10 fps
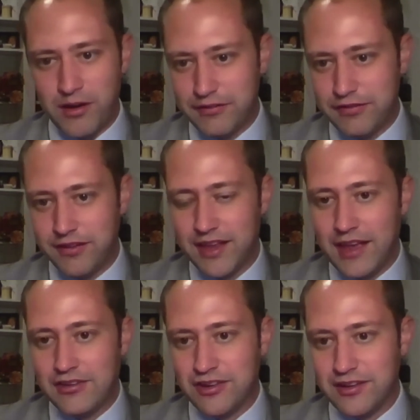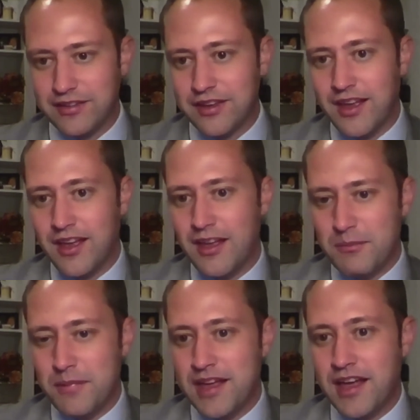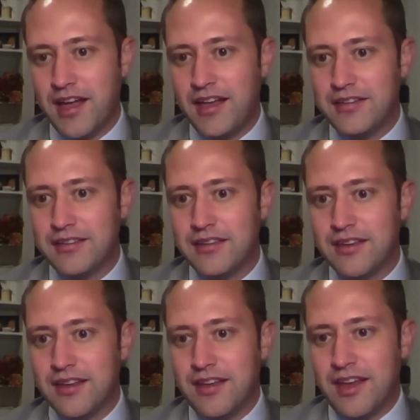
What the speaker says: party affiliations because